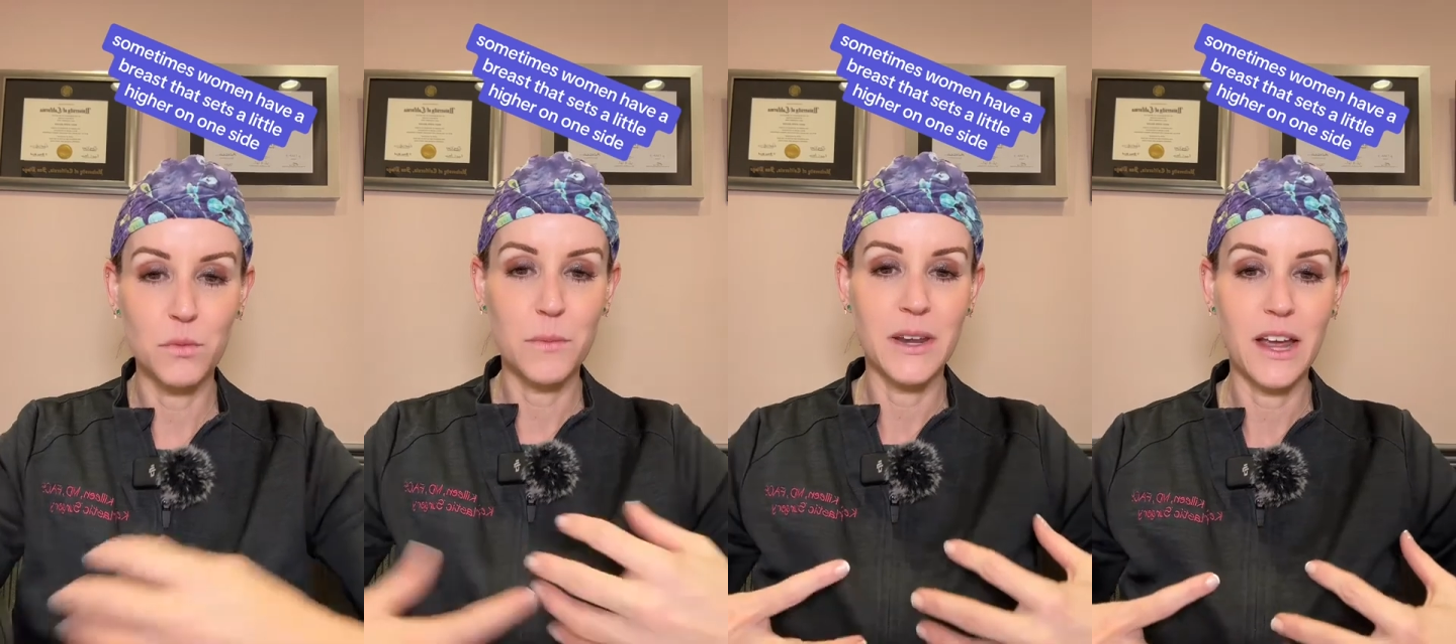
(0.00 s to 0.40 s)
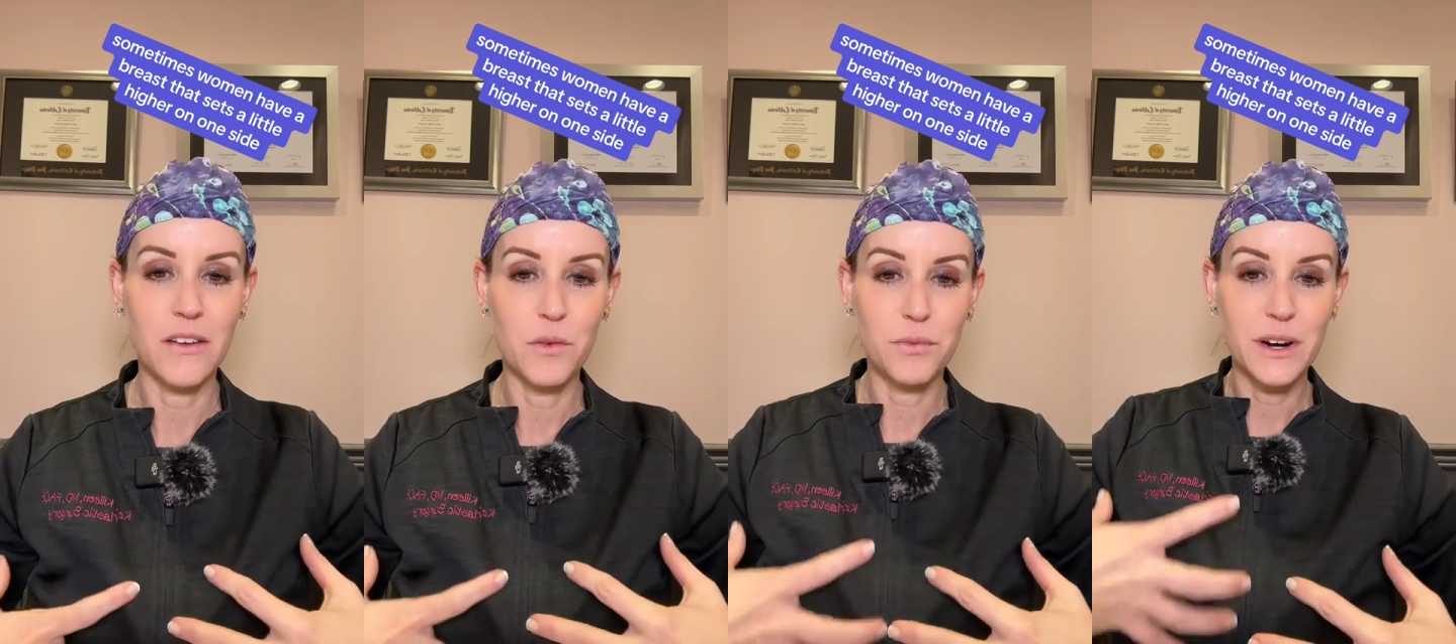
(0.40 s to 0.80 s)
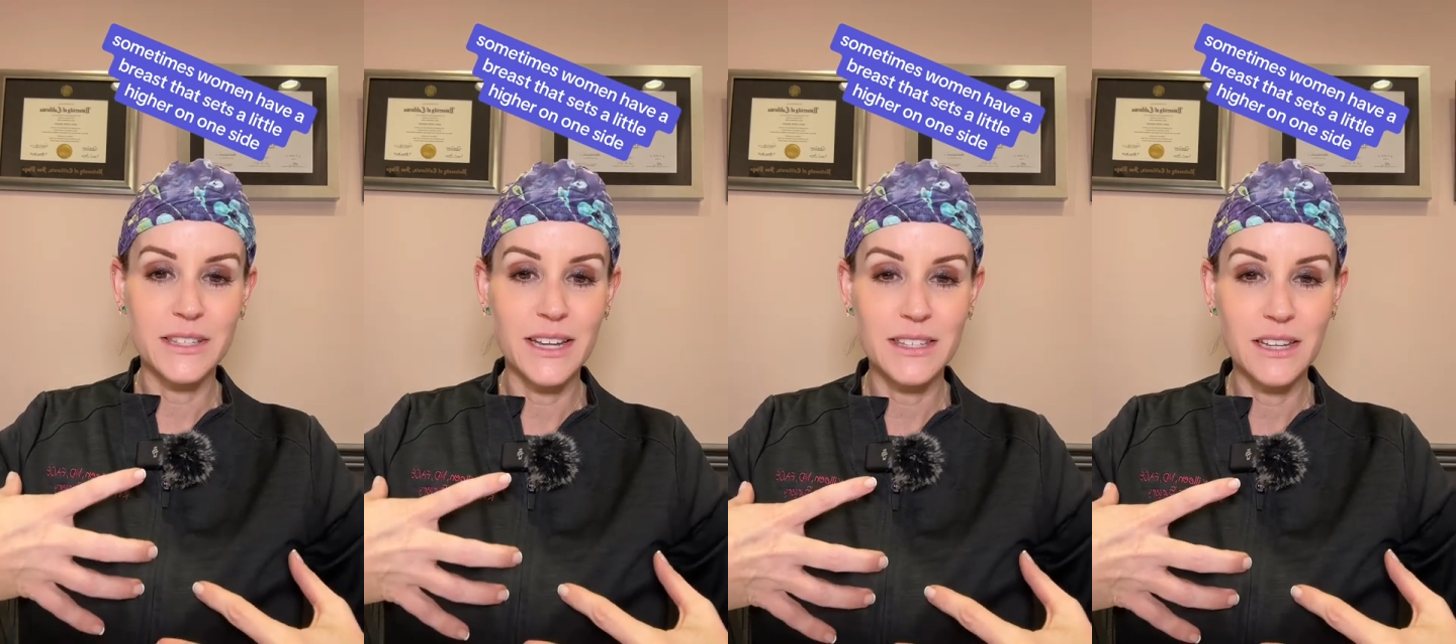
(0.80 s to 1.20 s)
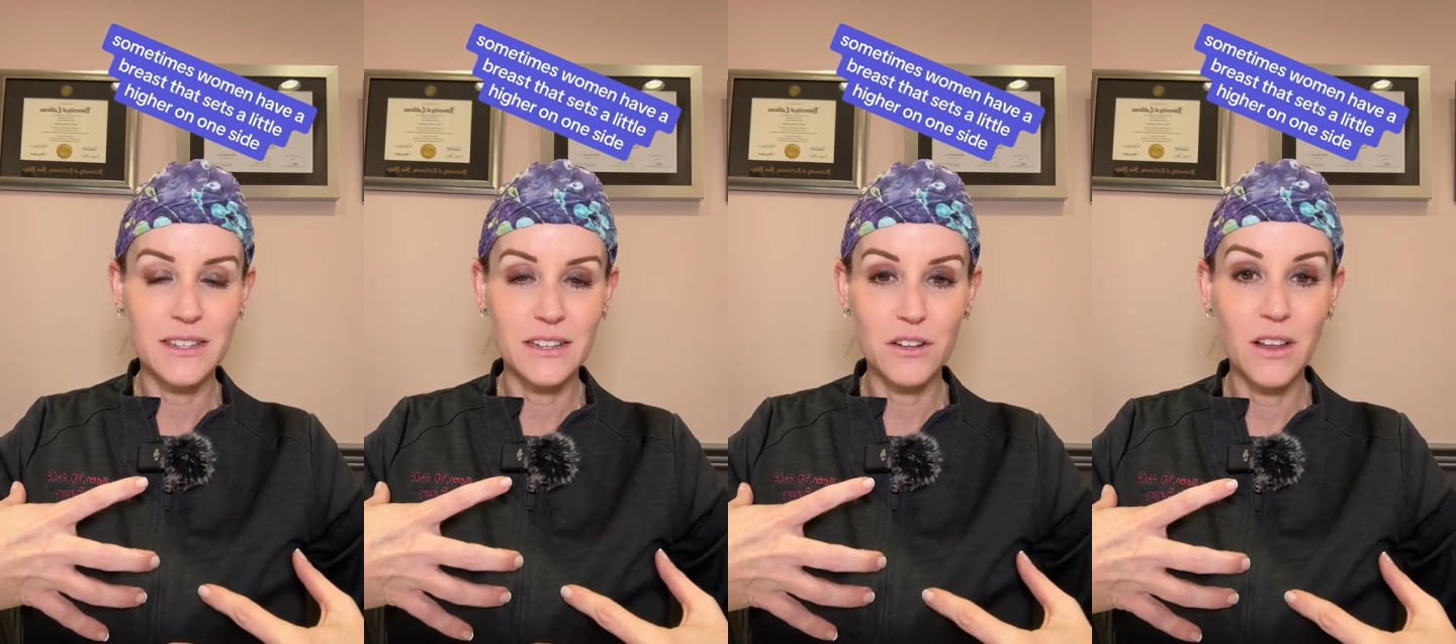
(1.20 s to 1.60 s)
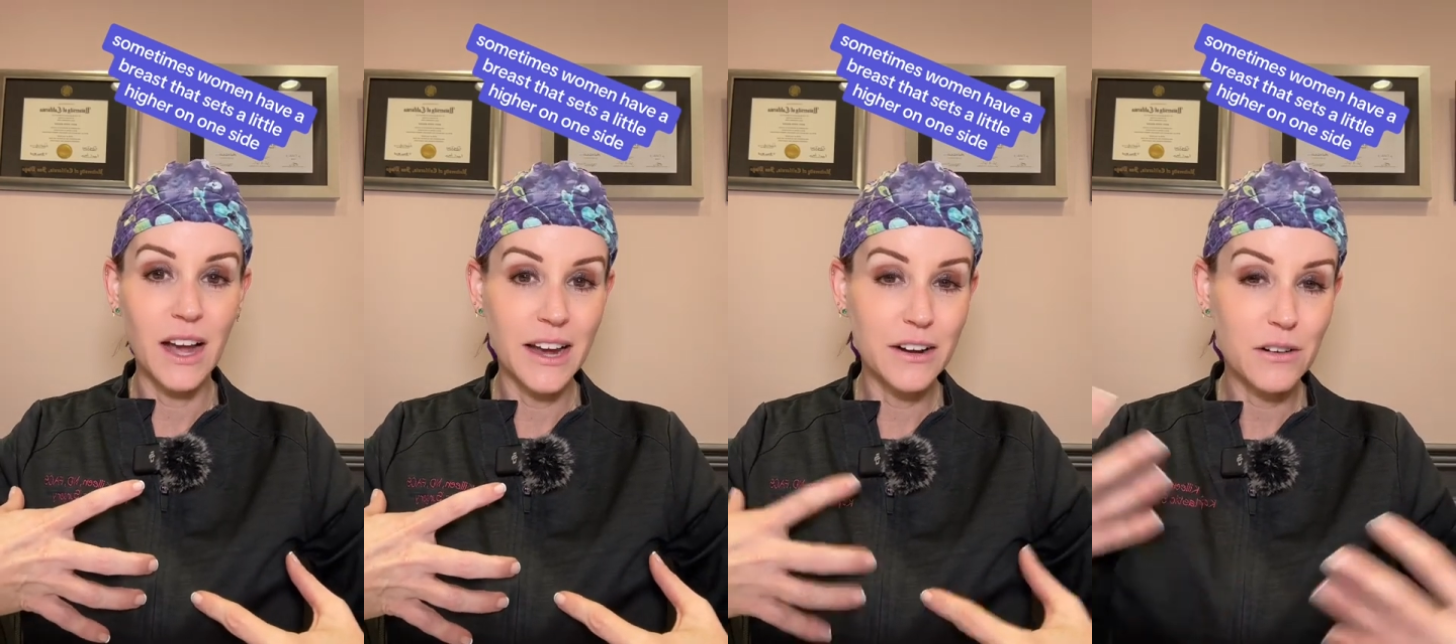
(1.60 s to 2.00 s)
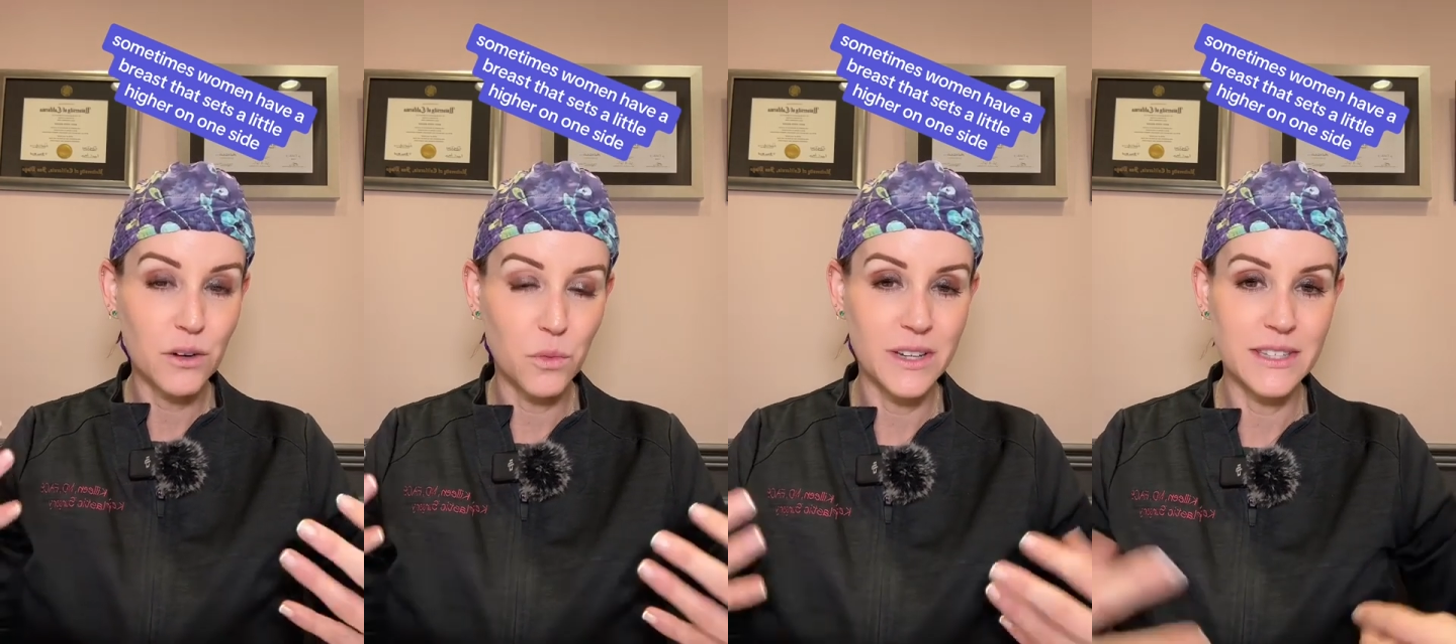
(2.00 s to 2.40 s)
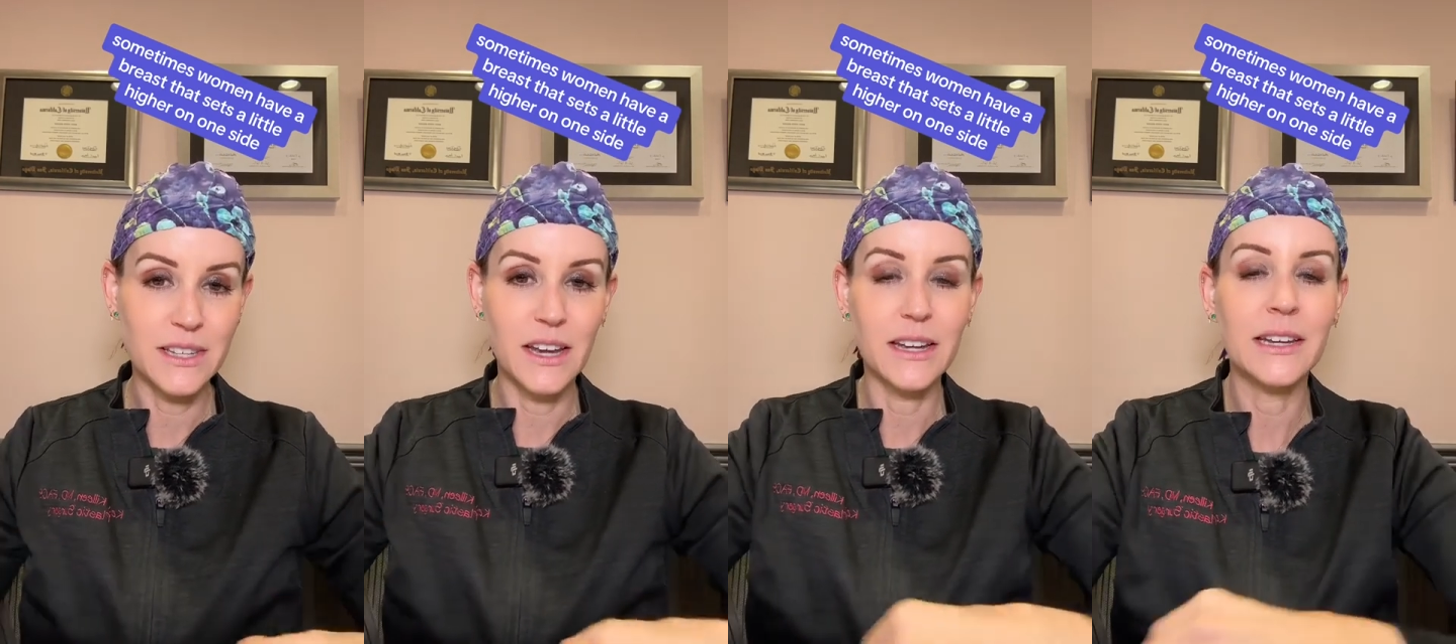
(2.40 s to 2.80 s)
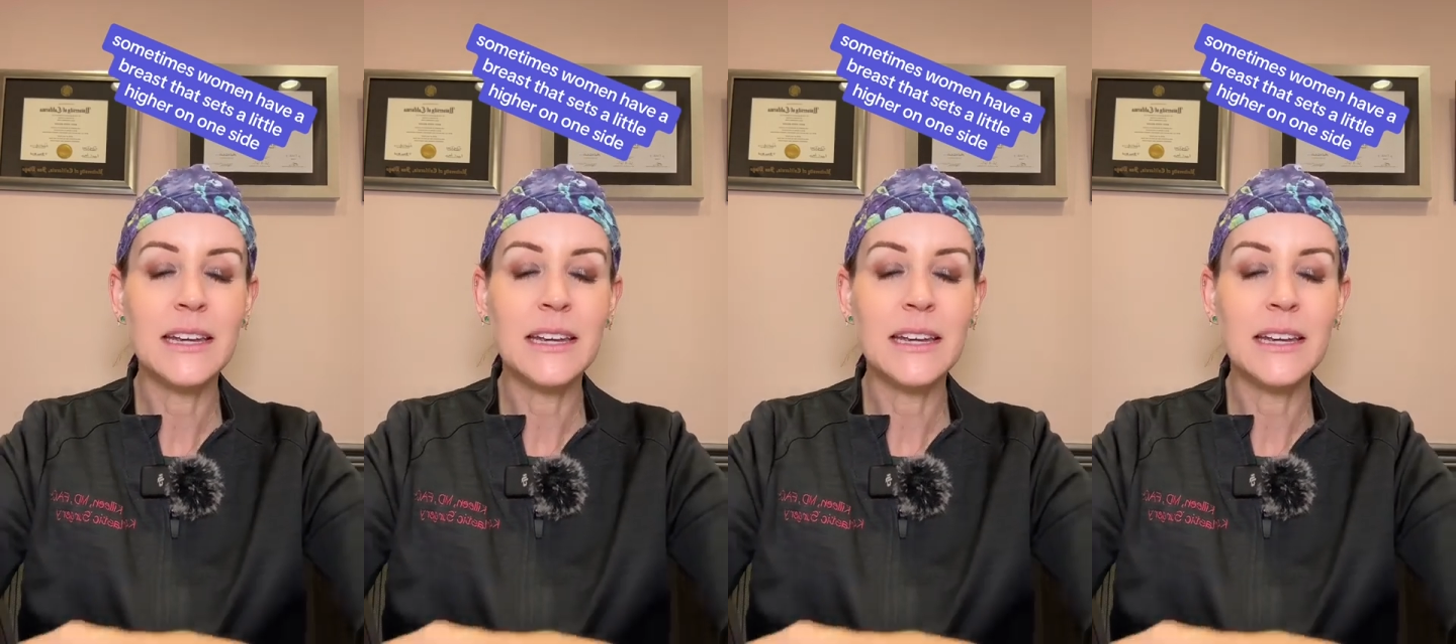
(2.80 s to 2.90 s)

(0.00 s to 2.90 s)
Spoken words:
women have a breast that sits a little higher on one side.